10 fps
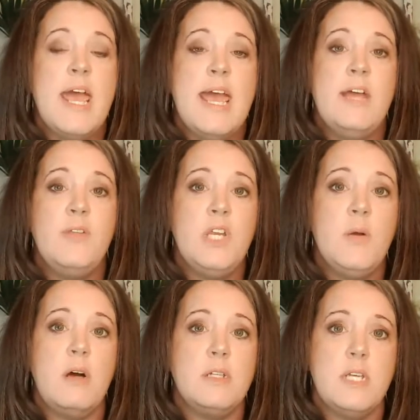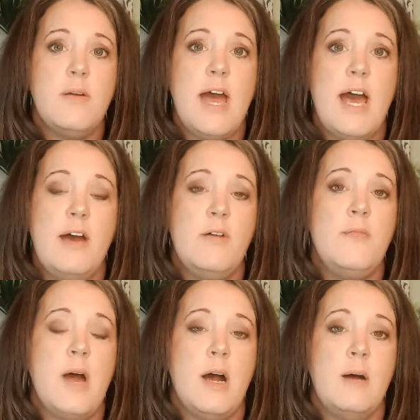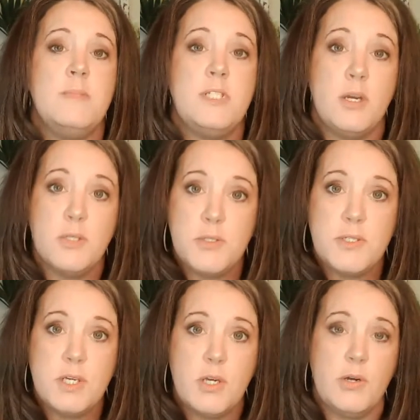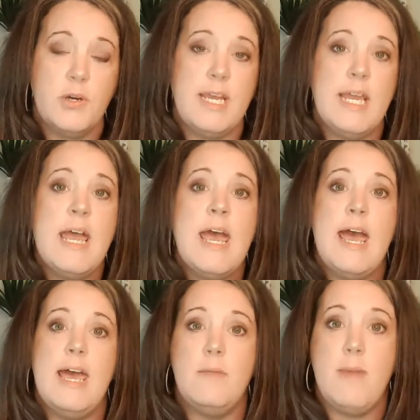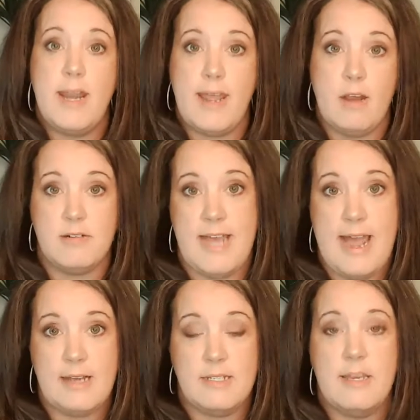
And then you also have Social Security and Medicare tax.